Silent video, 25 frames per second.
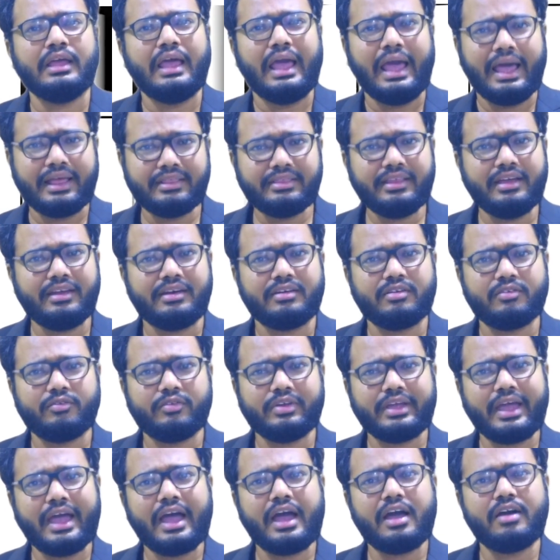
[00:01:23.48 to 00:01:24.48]
And then
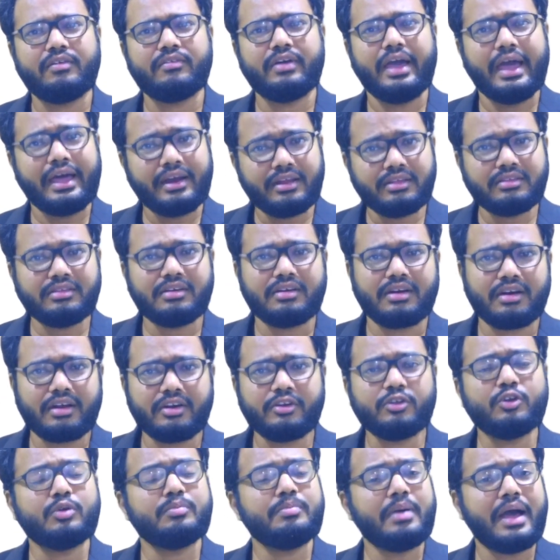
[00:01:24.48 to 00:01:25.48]
we have another
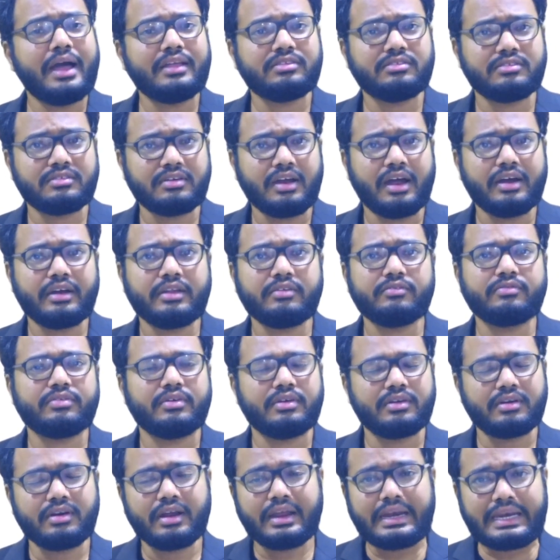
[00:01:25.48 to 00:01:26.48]
new batch starting
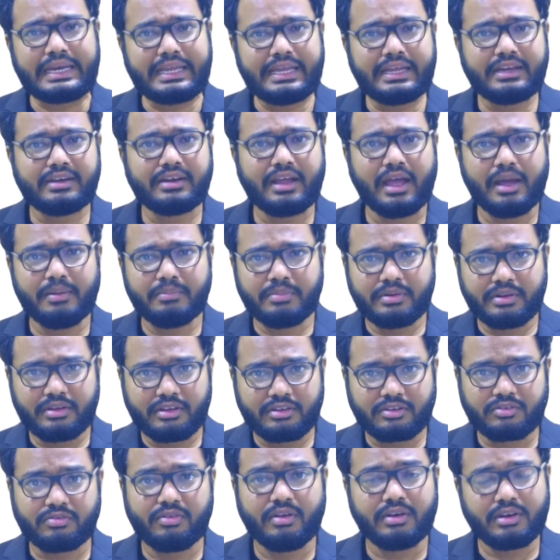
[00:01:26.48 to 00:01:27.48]
for NEET
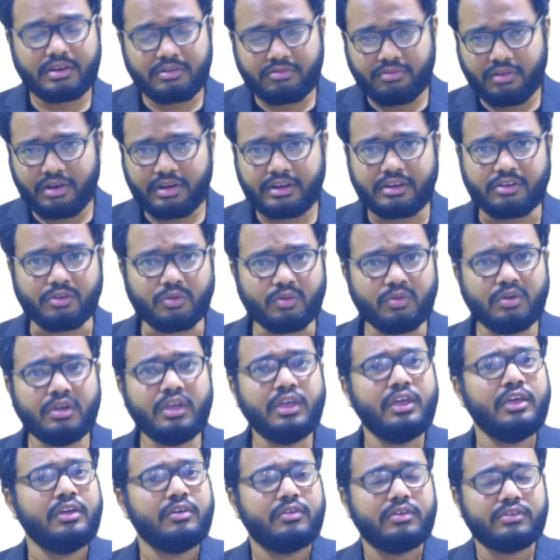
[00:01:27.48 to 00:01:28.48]
MDS 2022,
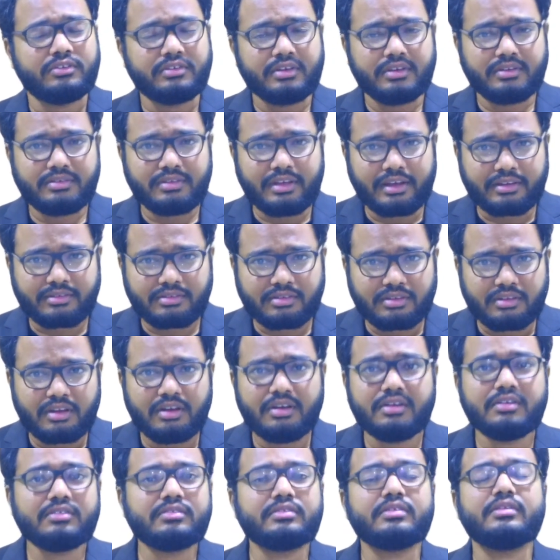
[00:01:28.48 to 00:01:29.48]
which is
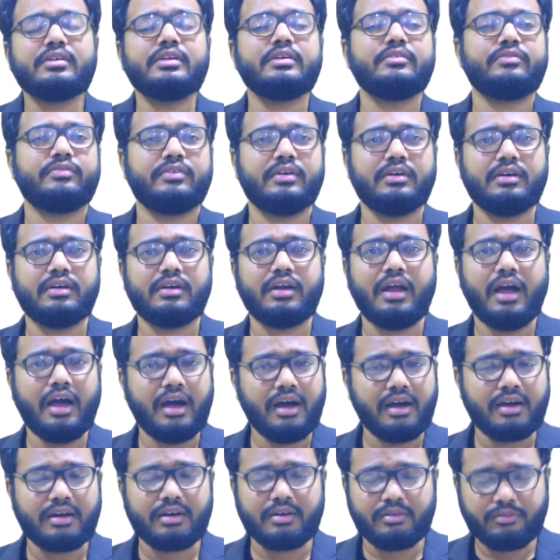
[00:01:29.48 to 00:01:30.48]
exclusively for
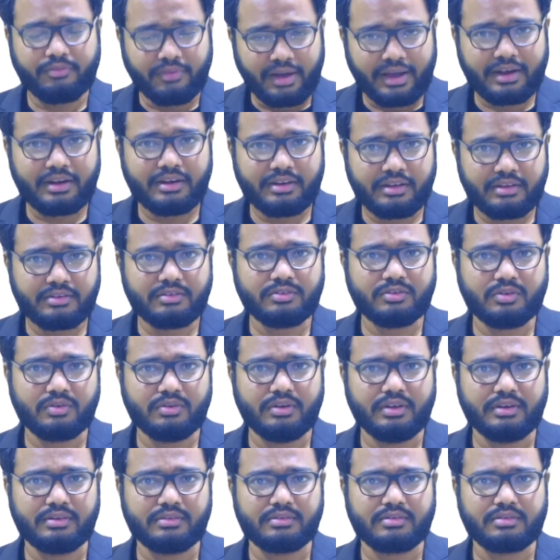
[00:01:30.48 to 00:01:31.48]
our final year
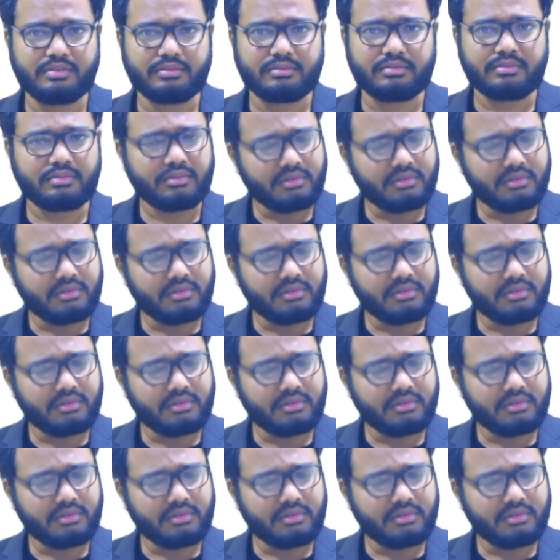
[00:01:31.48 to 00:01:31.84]
students.